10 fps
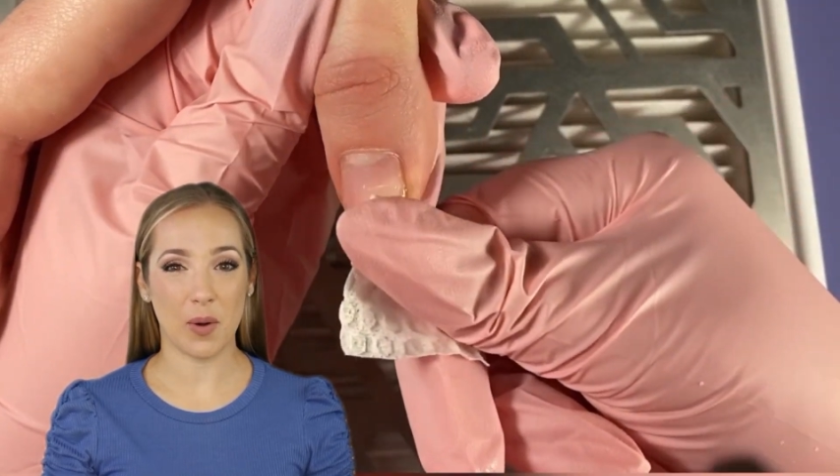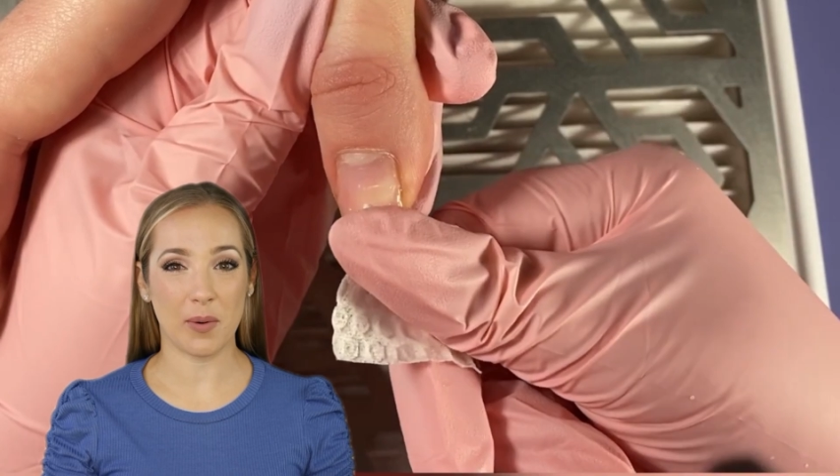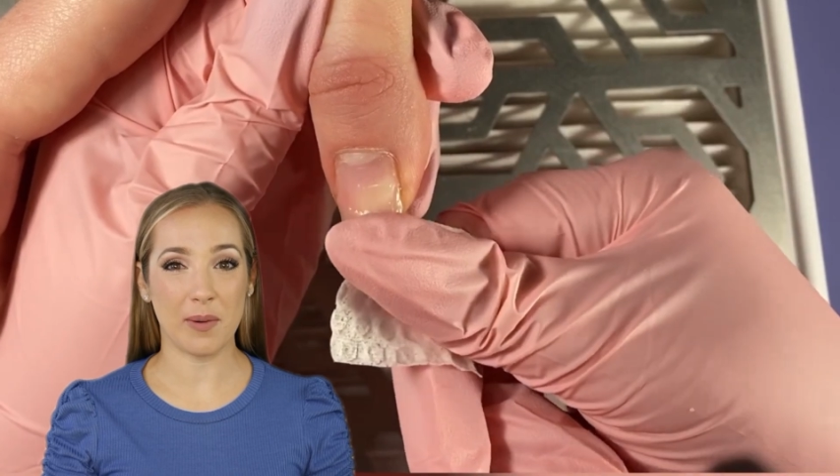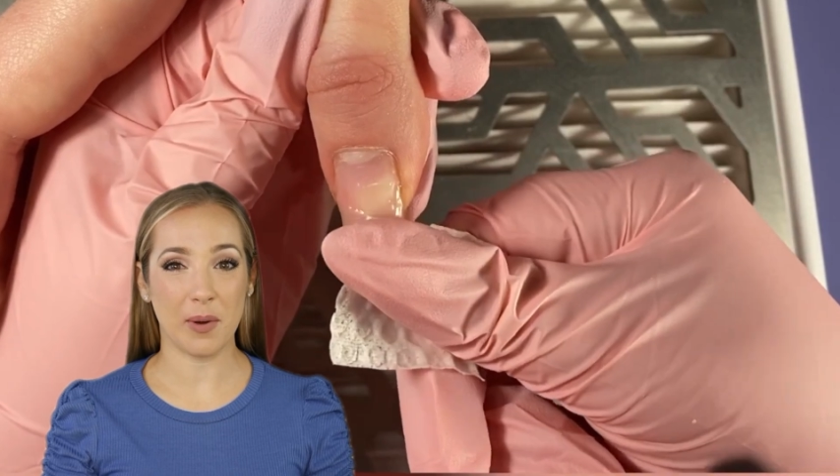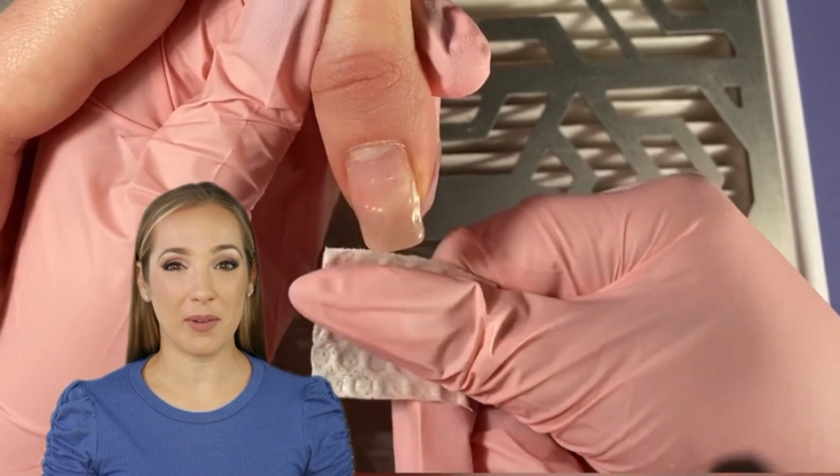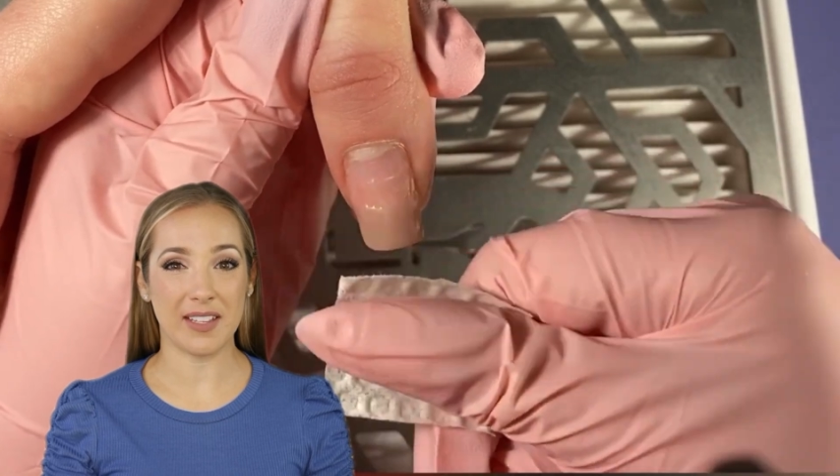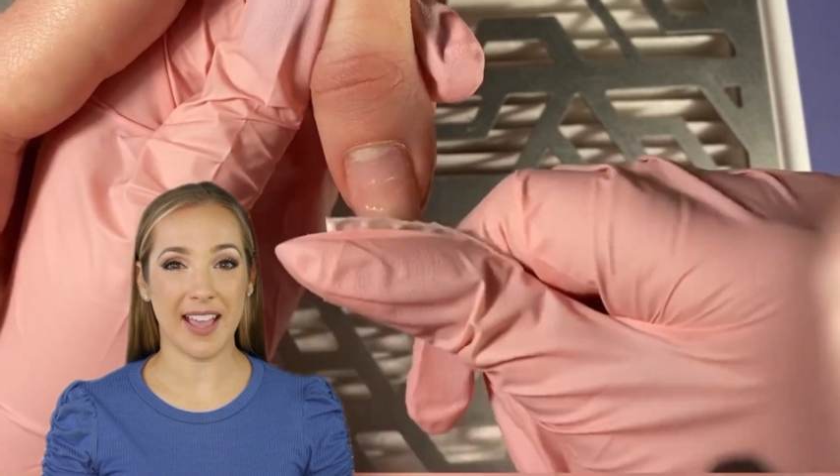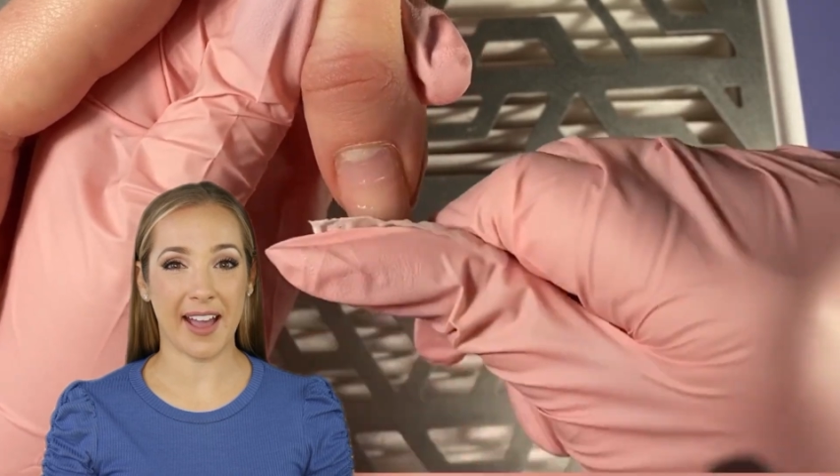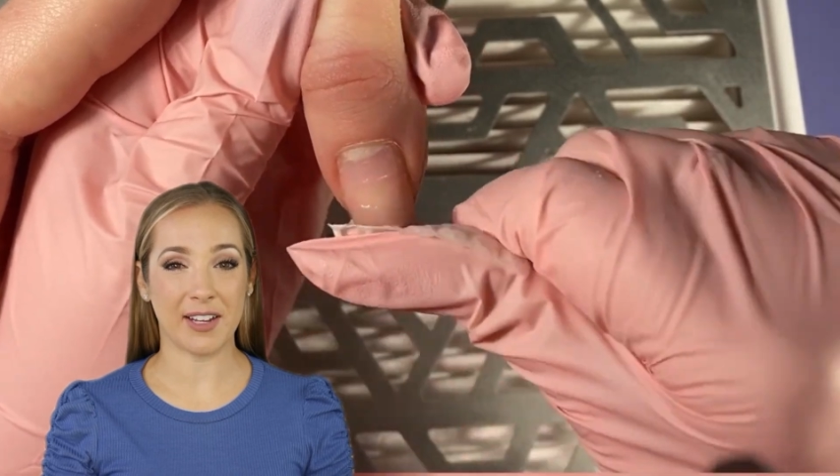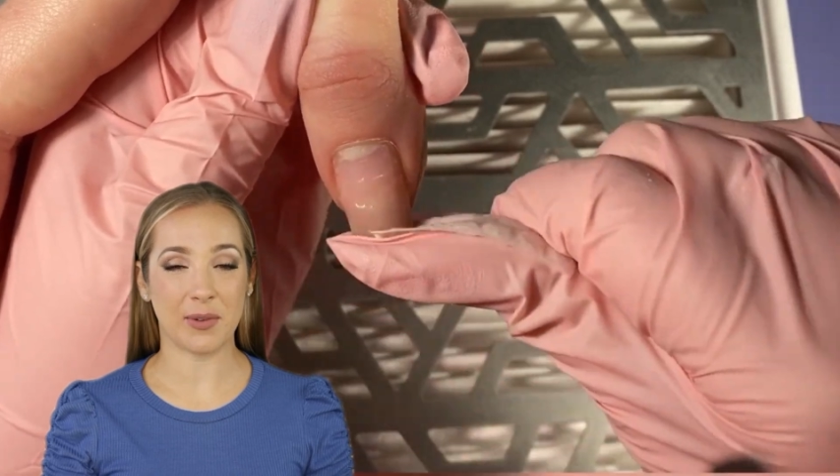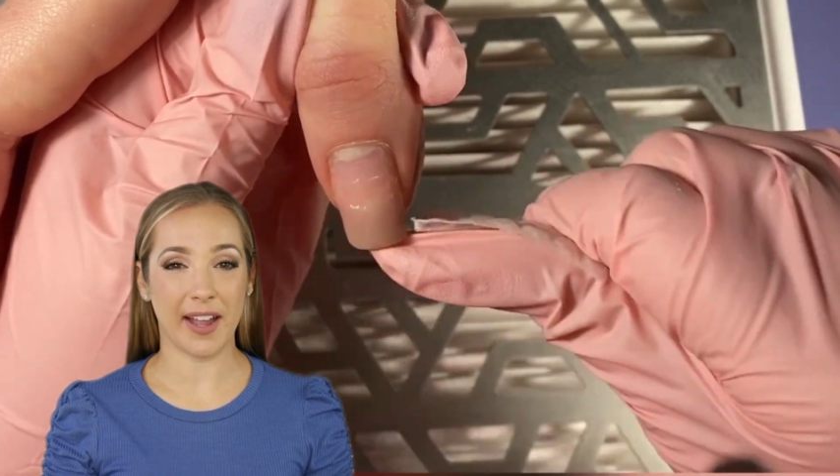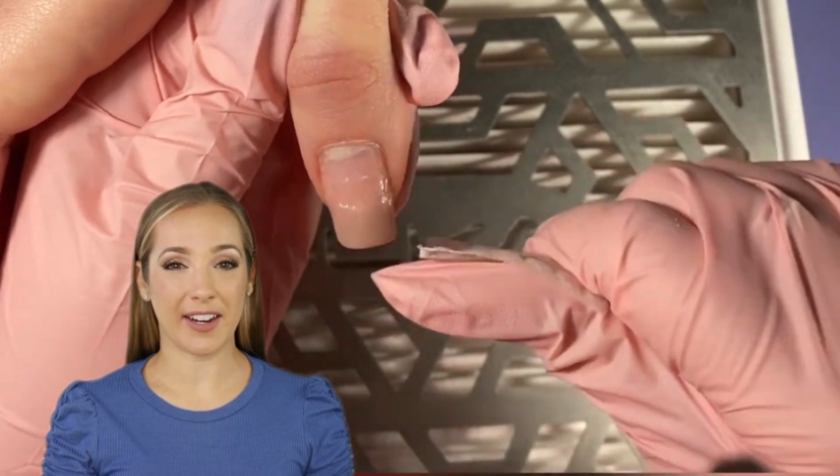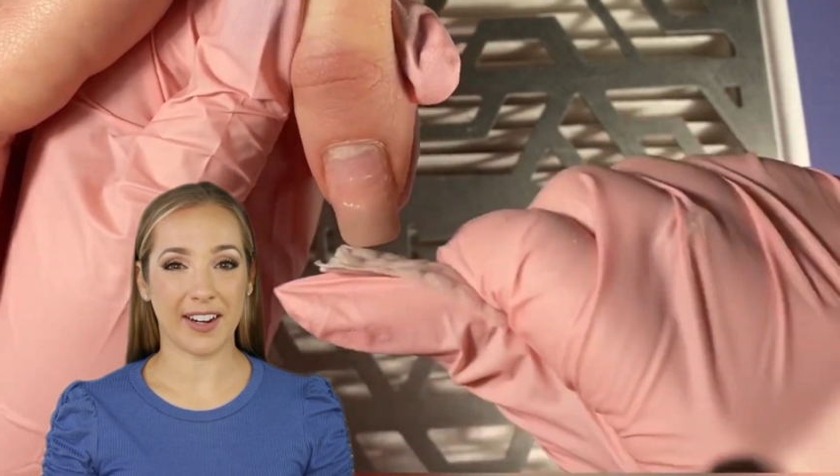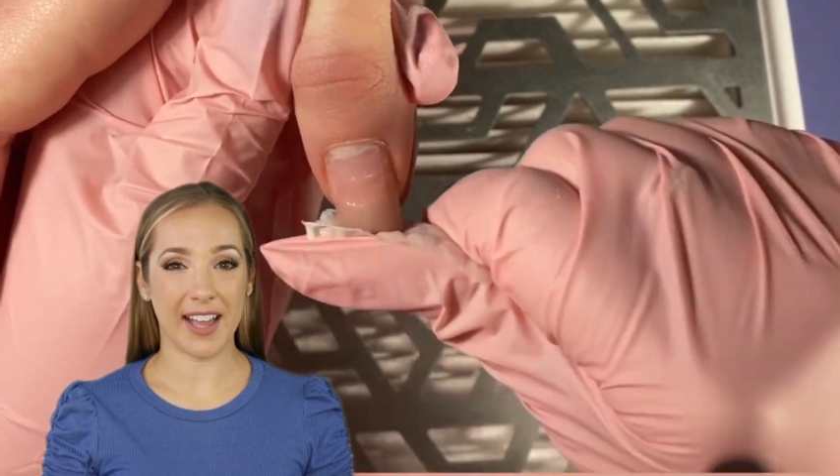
we'll remove the tacky layer